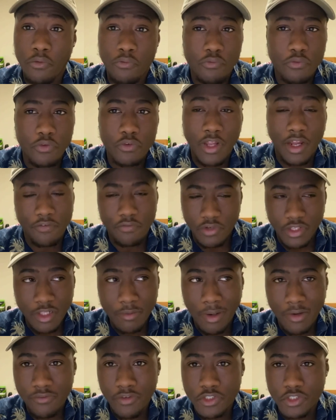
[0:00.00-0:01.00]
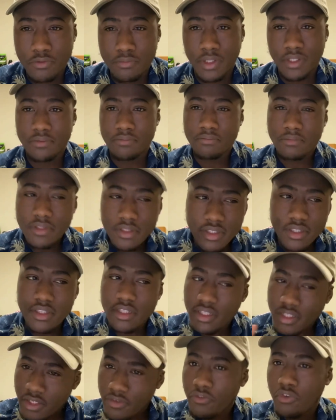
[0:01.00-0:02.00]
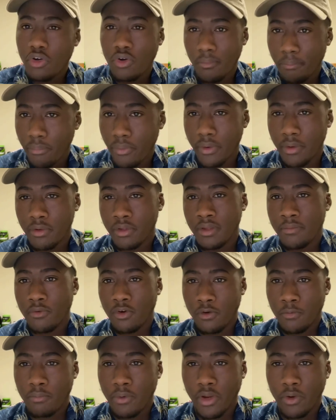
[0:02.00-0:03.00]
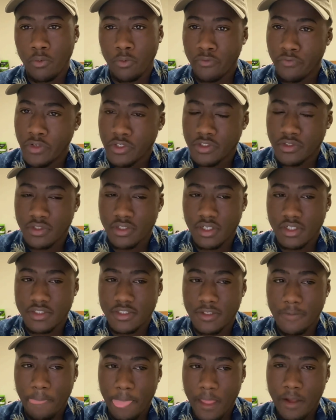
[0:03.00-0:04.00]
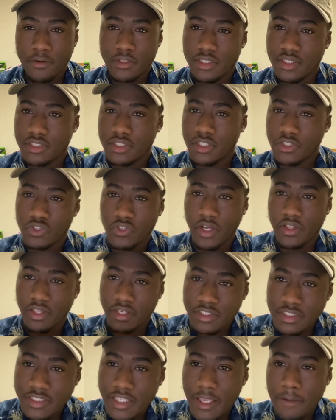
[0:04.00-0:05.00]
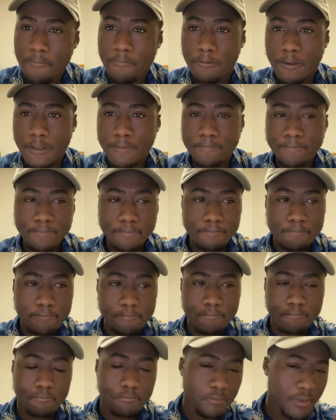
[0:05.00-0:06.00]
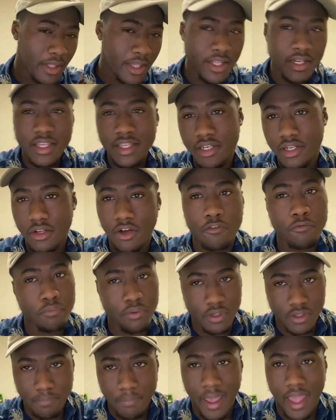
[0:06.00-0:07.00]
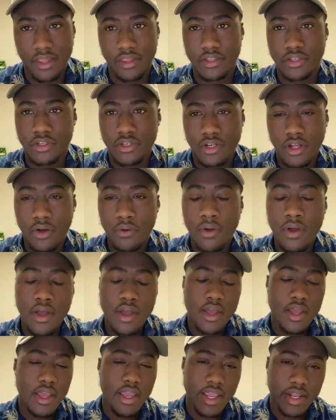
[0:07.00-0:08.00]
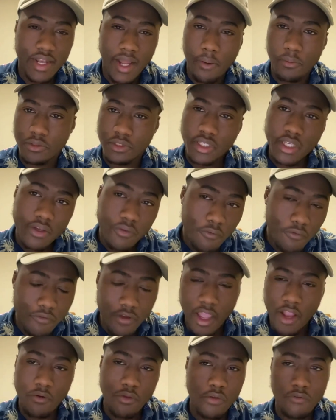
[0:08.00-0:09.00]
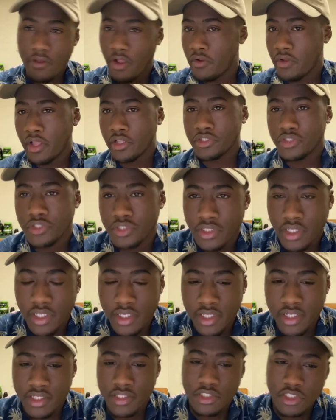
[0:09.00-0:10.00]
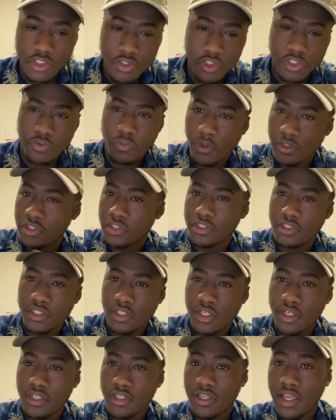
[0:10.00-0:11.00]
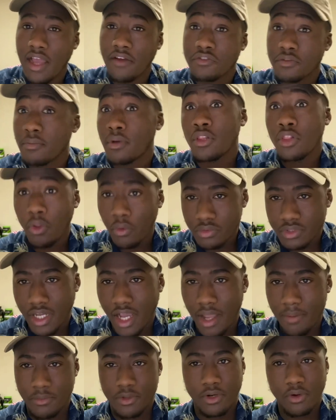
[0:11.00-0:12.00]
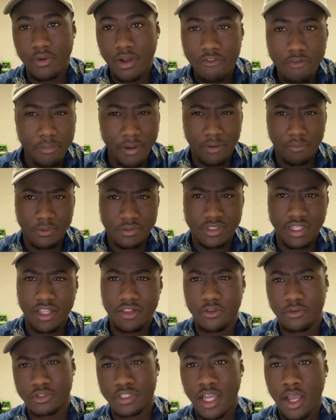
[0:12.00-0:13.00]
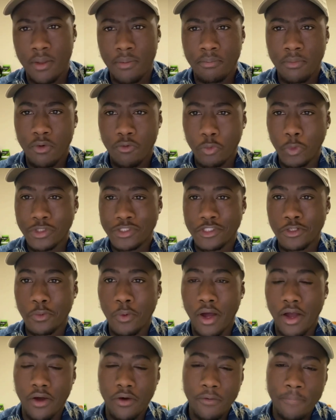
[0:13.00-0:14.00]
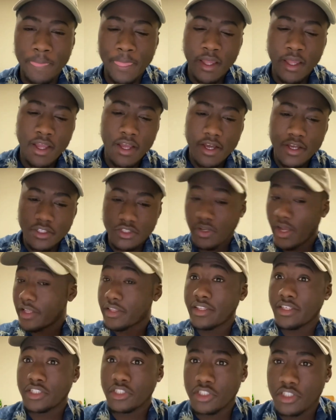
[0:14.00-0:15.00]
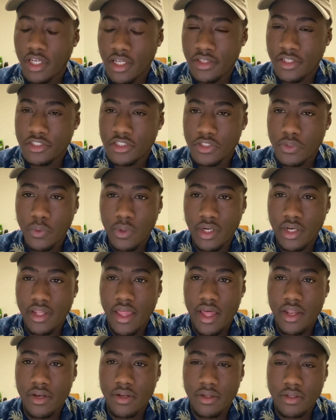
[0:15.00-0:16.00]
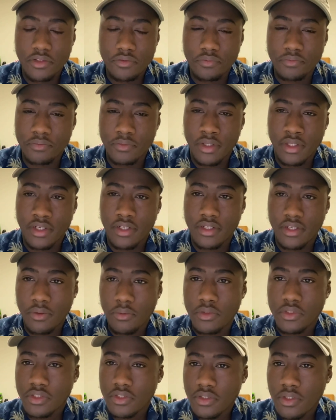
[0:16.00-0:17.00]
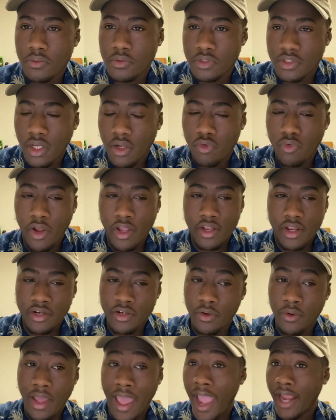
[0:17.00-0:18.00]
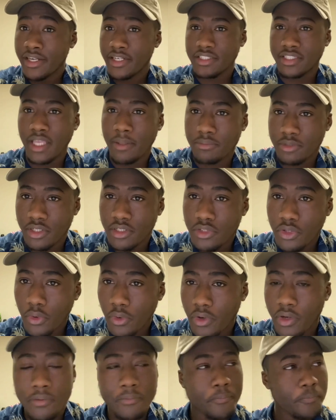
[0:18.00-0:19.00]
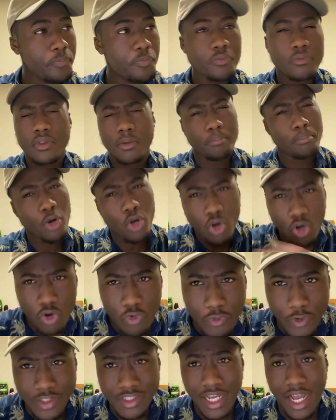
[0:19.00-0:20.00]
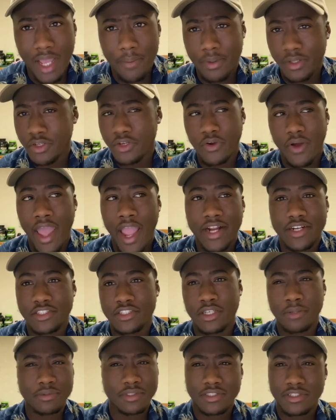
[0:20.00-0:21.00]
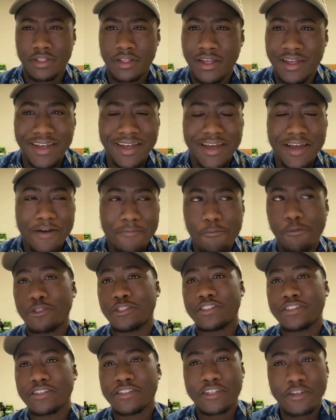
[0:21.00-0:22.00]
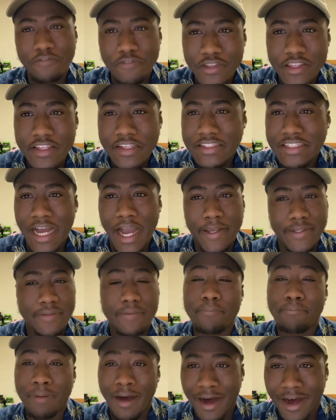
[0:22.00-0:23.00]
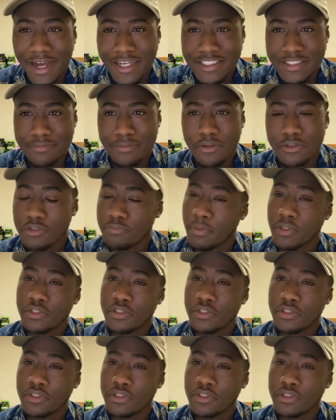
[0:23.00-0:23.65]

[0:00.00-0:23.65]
not forget about Vision, but give her a break with Vision, because ever since he tried to escape and ended off pretty badly, and that was very, very interesting. And she just wants to have some alone time. Everybody wants that alone time once in a while. So I think she wanted that, and it was done right. I know Agnes came to the door, perfect timing. Agnes comes in the most convenient times possible, but